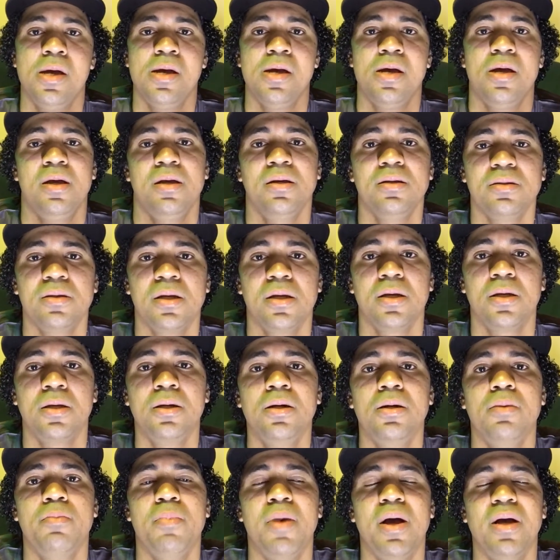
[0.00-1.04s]
is a
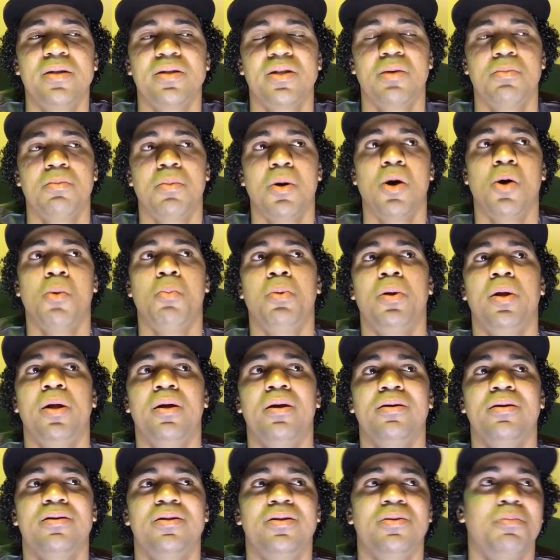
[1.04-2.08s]
good basketball
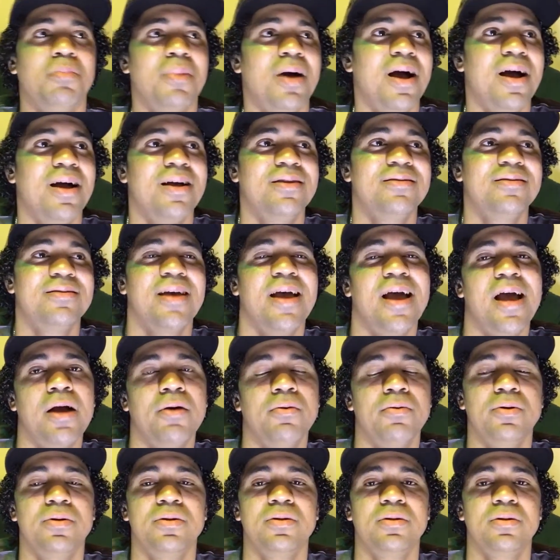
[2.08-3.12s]
player. Tobias
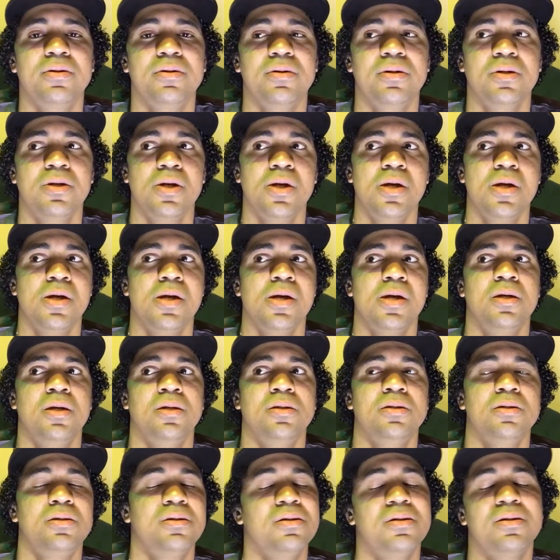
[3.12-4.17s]
Harris
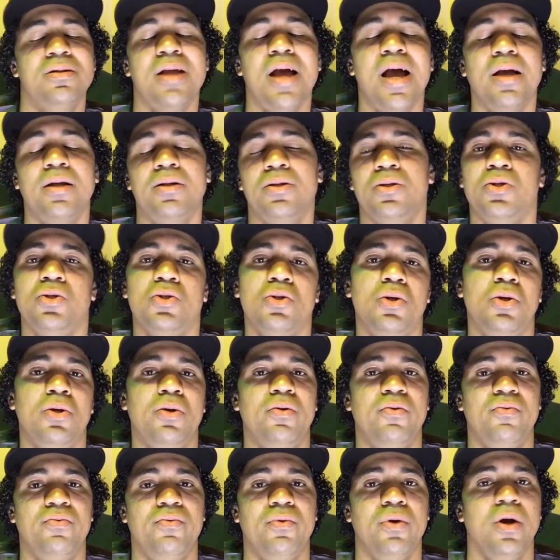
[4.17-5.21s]
does not
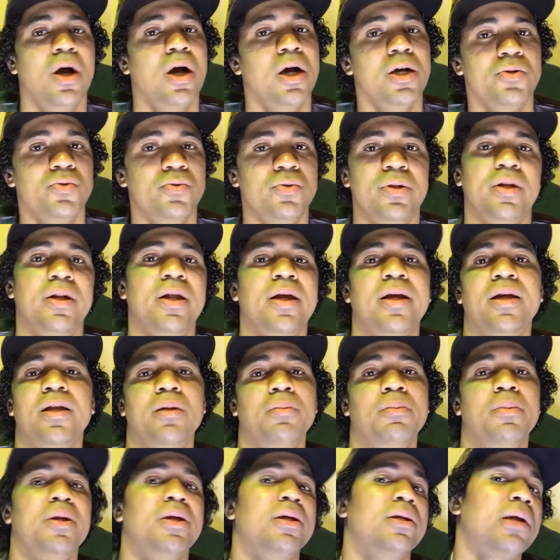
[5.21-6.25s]
deserve $180
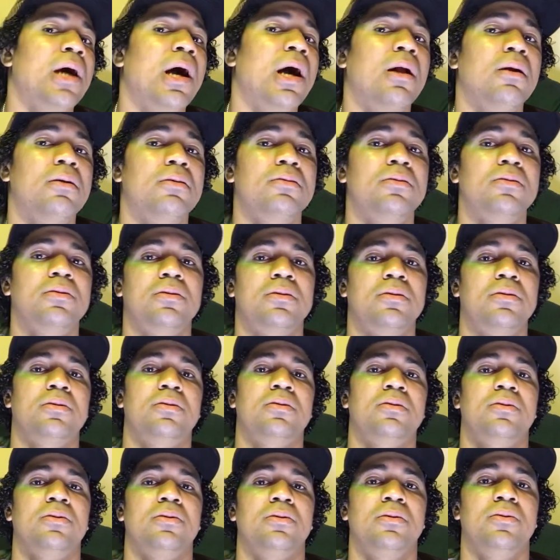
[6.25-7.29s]
million
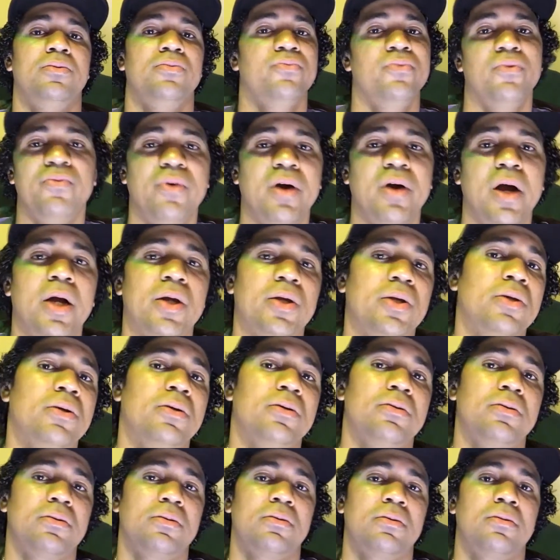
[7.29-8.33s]
for 5
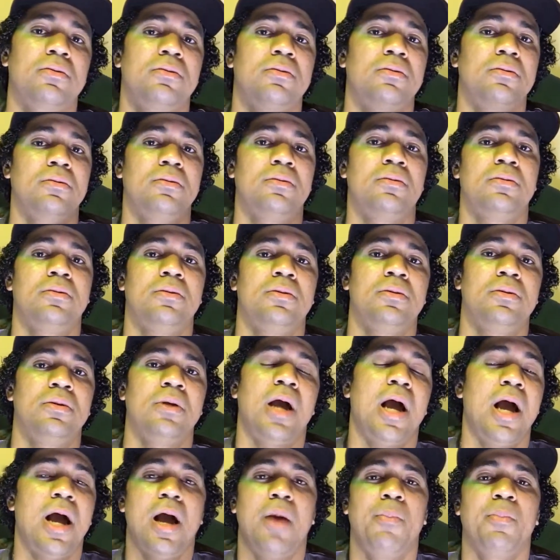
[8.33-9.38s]
years.
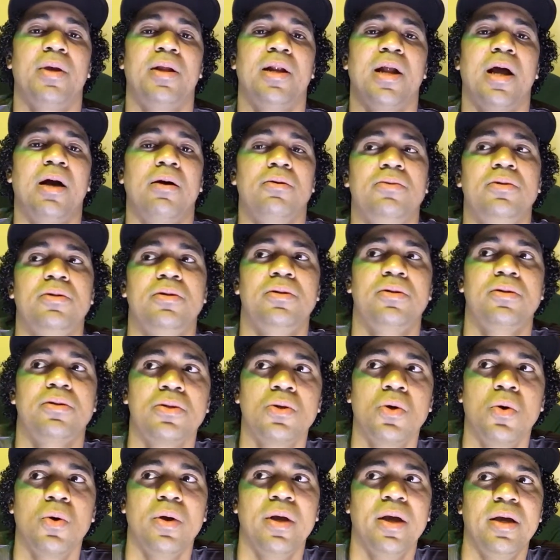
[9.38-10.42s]
I mean, I'll just
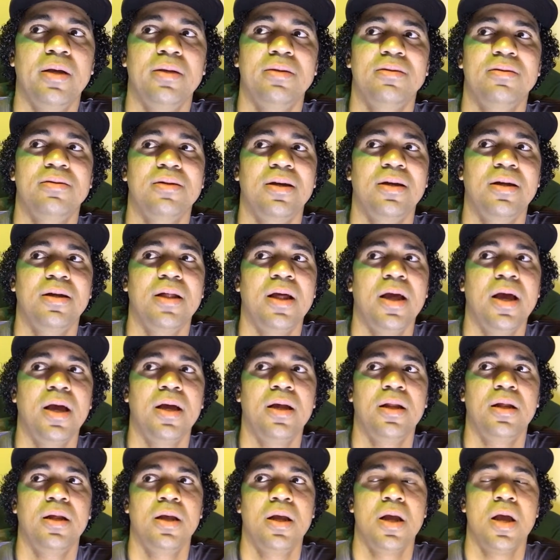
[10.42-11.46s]
go ahead and say that.
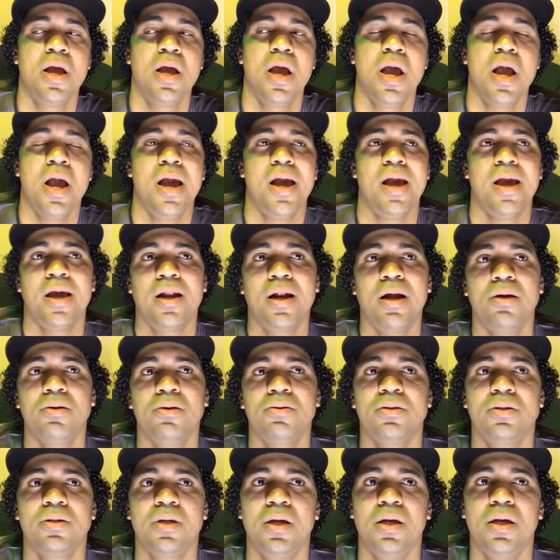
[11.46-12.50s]
And I'll
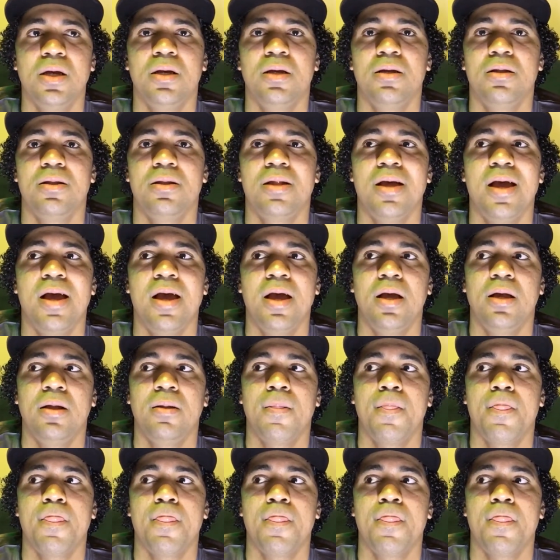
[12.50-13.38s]
say that